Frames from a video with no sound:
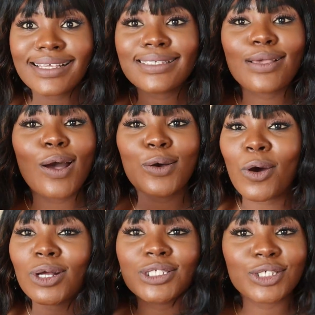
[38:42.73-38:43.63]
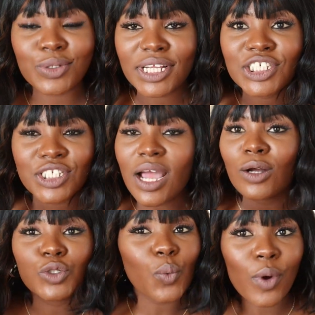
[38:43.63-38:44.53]
This got stretched
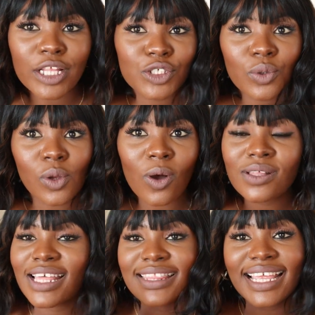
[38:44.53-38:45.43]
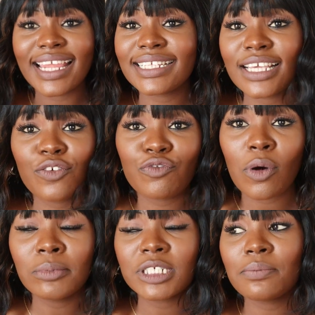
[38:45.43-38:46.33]
out way too long that they later
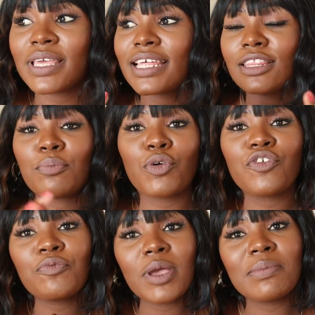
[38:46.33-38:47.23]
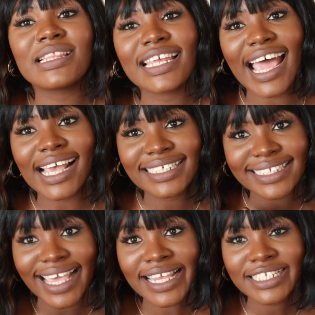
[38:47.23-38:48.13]
informed me that the proof of payment that I
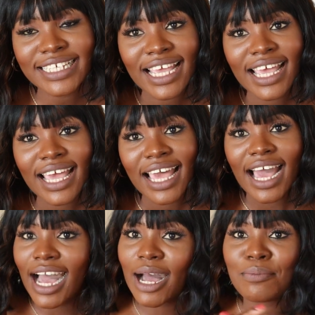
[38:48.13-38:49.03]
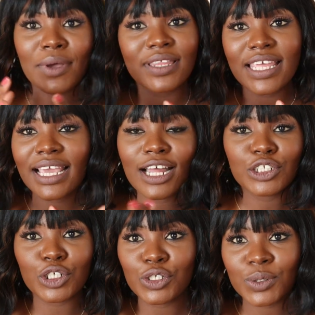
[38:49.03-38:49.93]
sent, they
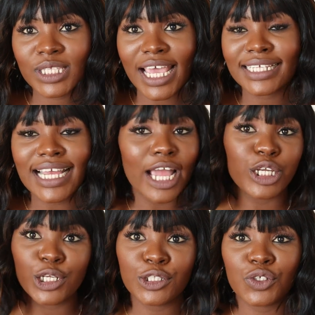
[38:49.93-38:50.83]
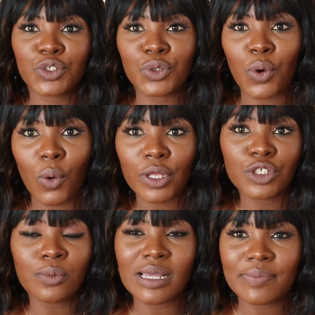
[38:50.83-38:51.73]
can't use that. I need to go
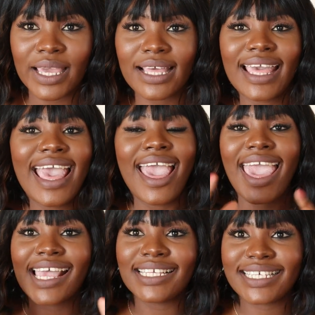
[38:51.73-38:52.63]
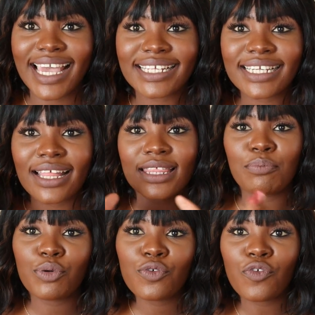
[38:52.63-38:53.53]
into my bank and get the
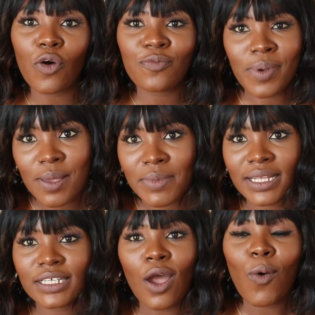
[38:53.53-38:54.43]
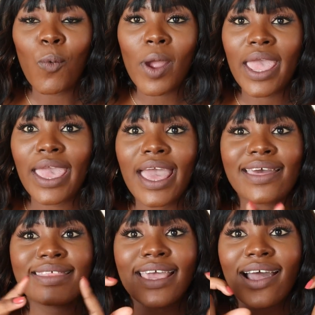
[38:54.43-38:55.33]
proof of payment where
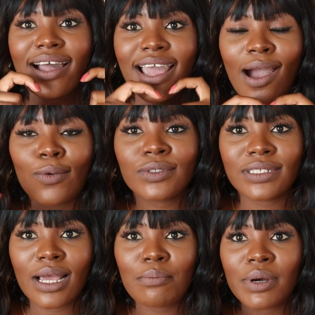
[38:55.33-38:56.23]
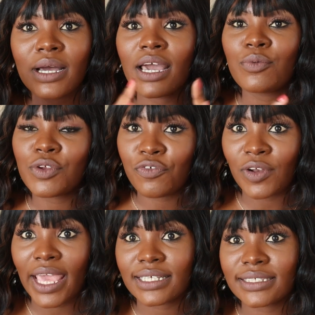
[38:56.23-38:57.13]
their account number
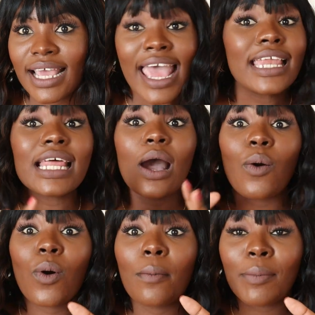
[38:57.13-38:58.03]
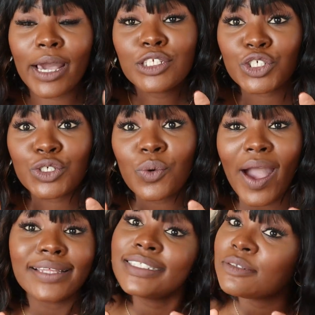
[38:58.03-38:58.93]
reflects. Now, mind you,
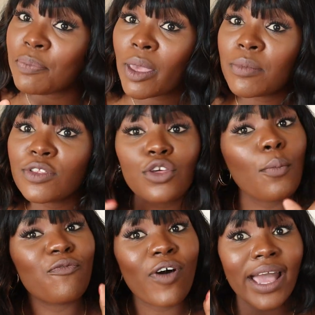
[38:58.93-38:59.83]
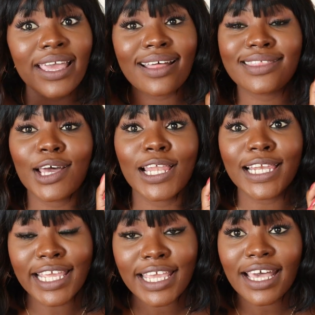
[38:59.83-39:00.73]
I did payment via the
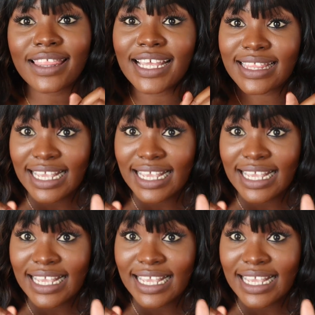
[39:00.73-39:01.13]
link that